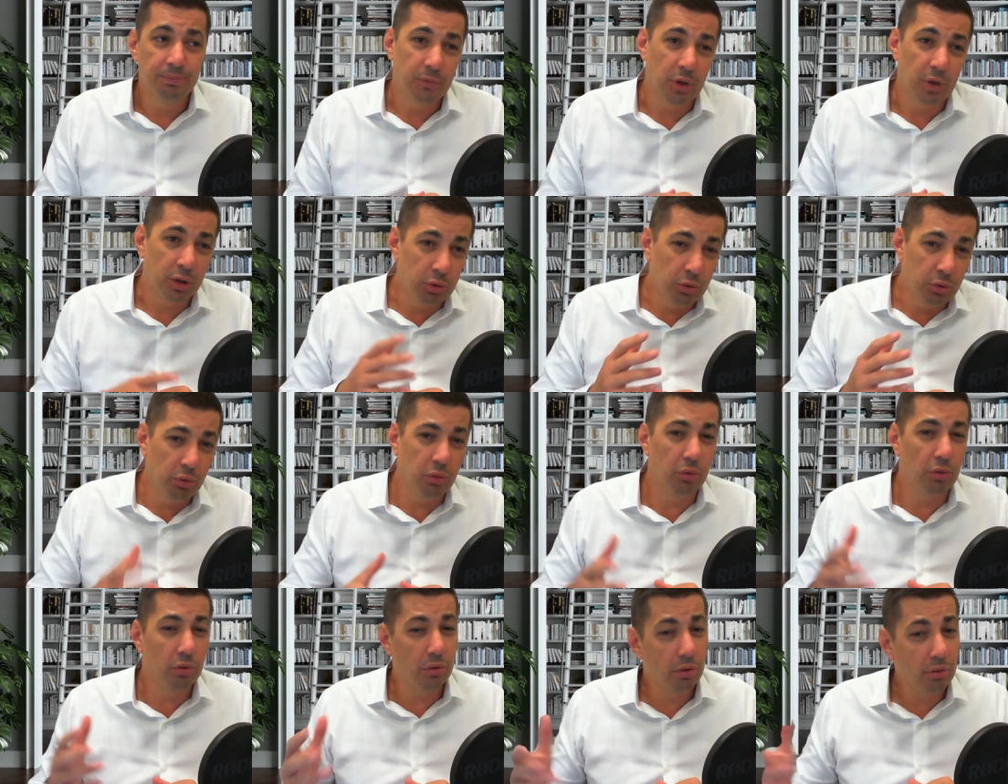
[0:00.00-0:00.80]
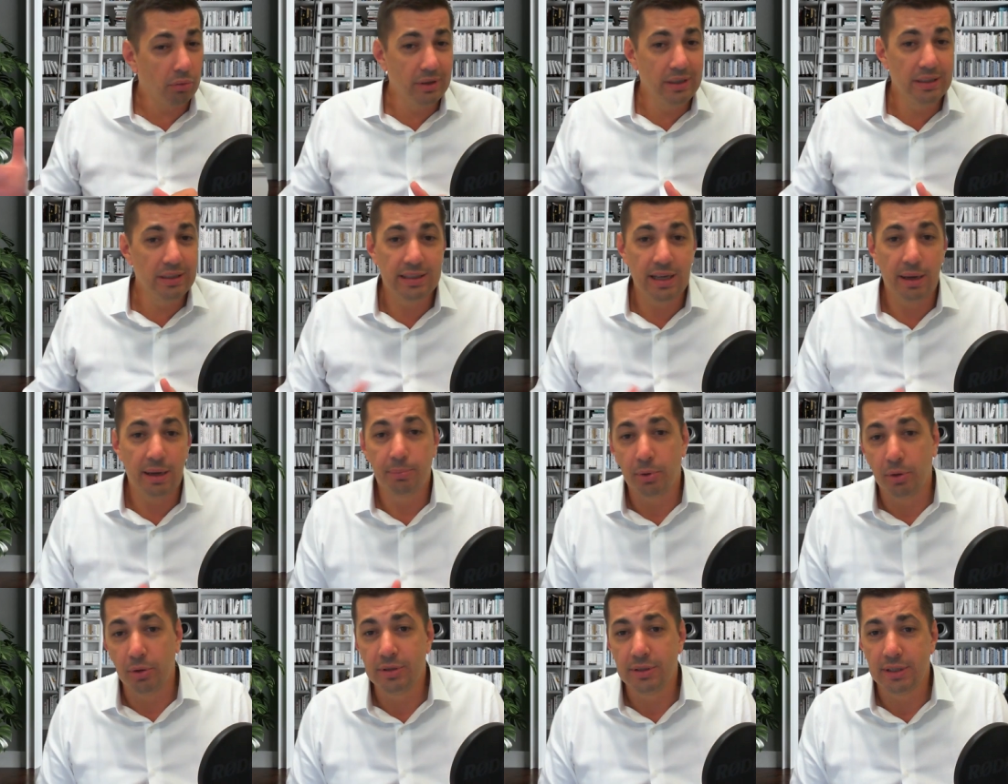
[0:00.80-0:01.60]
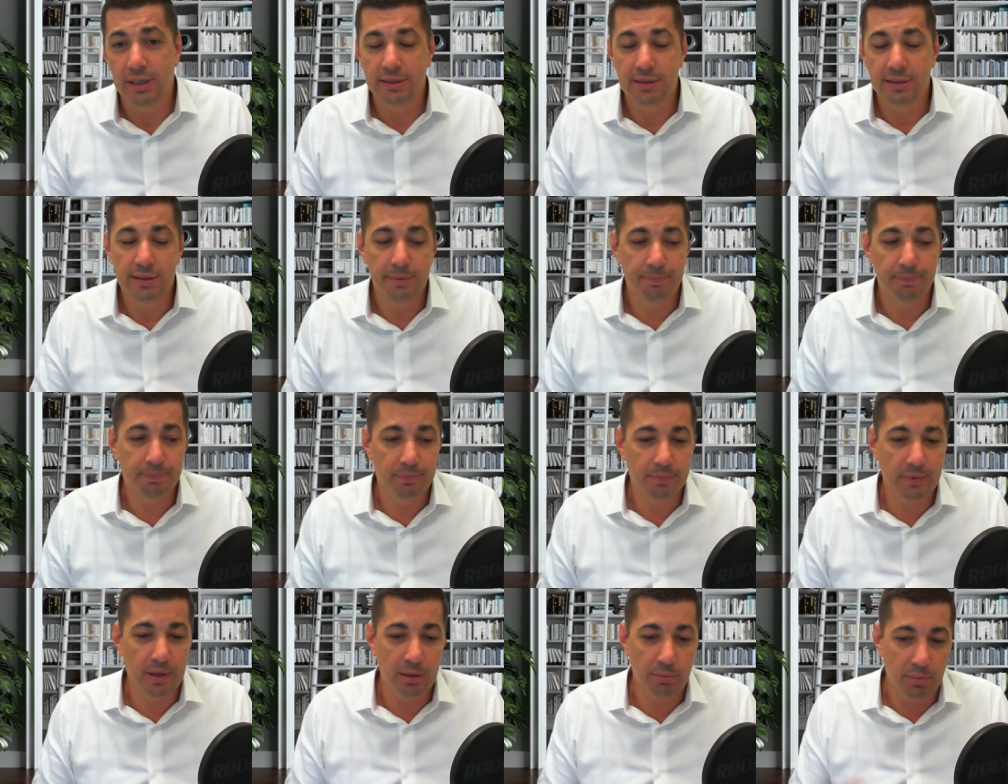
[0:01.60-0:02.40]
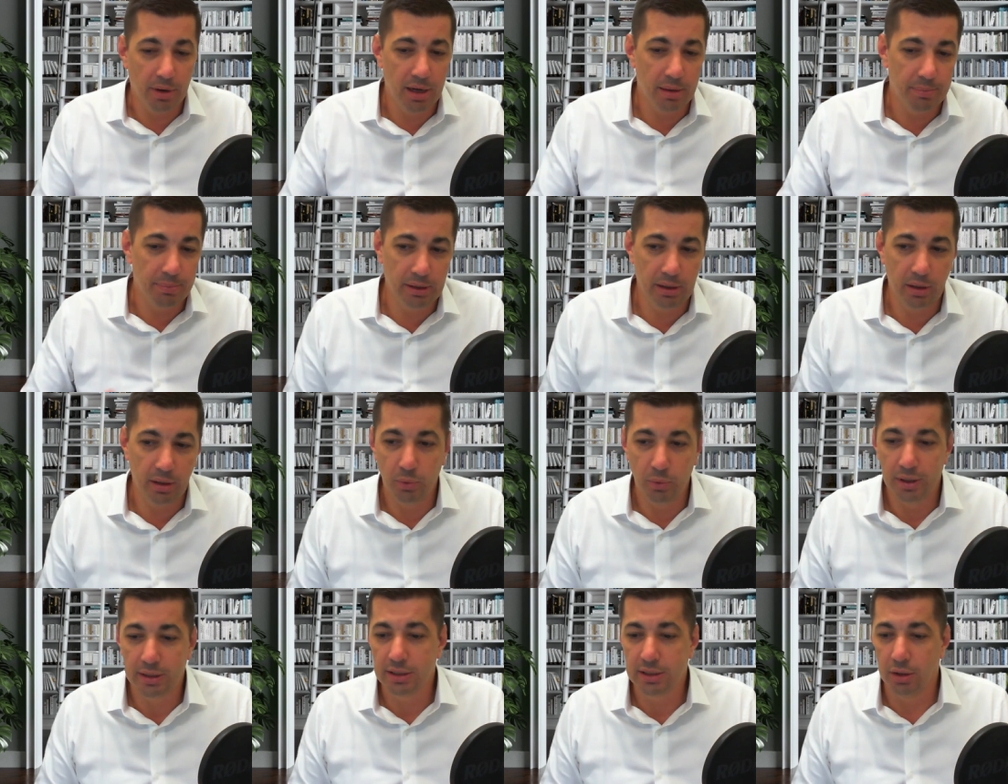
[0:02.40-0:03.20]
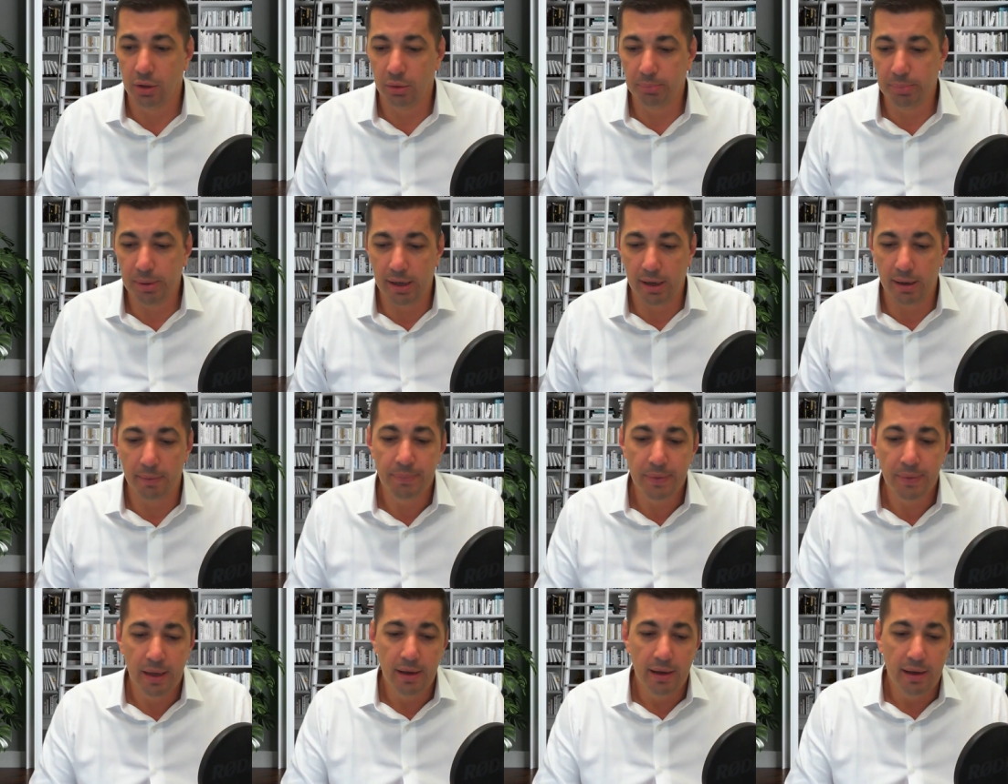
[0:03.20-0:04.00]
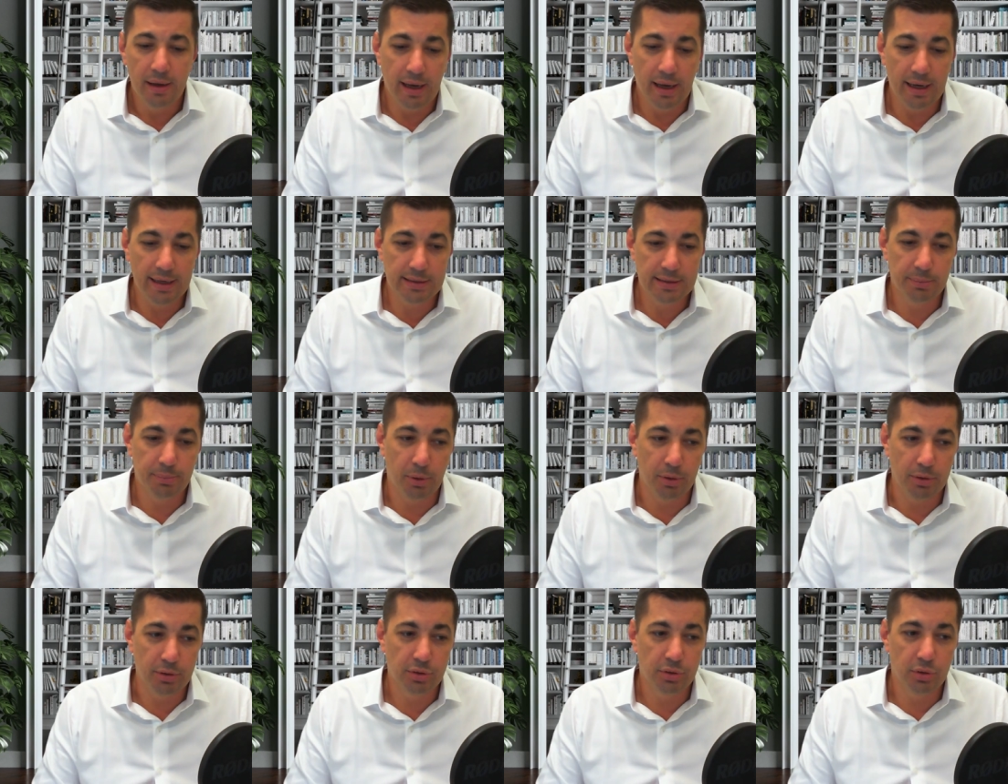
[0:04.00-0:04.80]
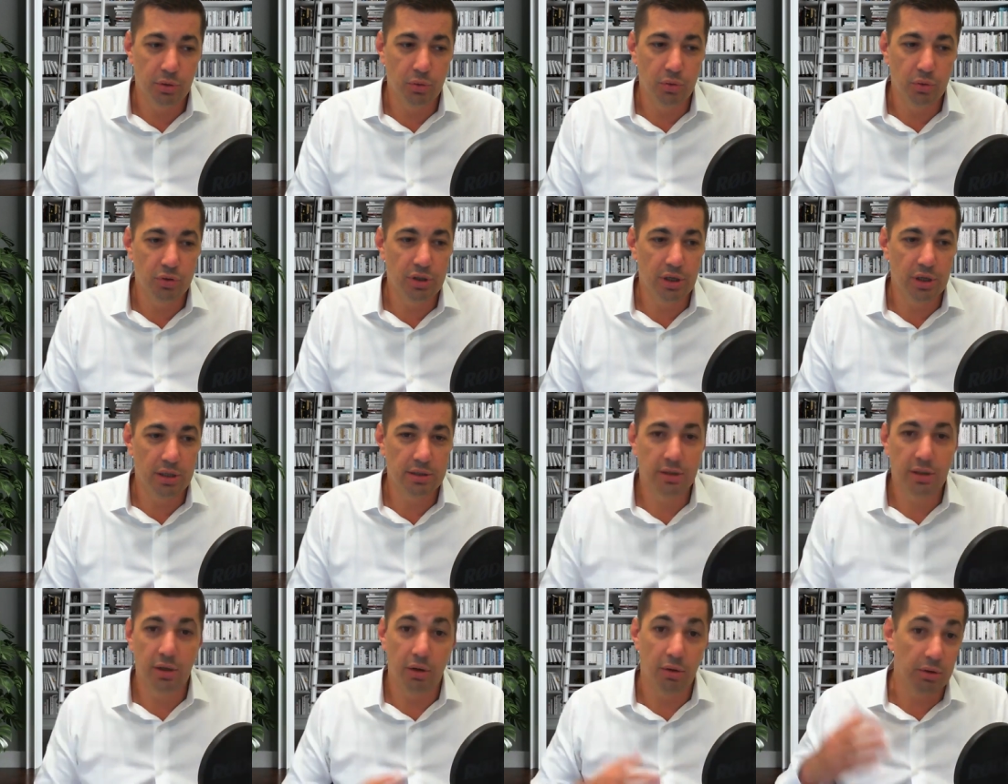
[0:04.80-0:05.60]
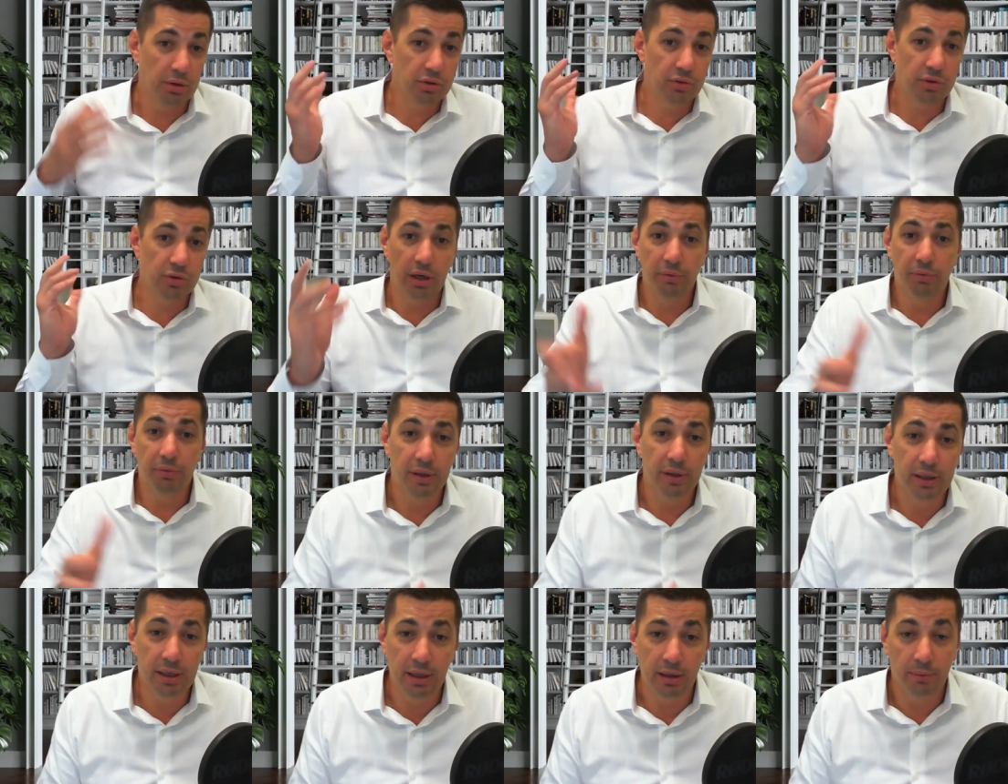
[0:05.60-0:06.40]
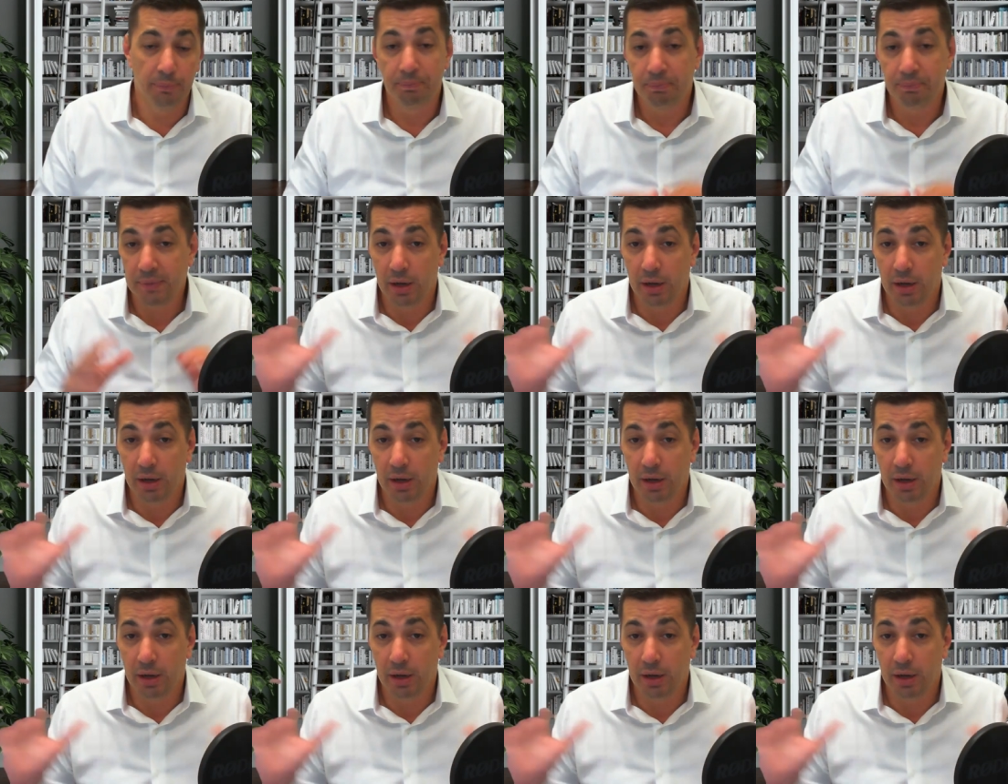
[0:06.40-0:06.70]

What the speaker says: a 2 or a 3-step process, in my opinion, works a lot better, as opposed to just going straight for the kill.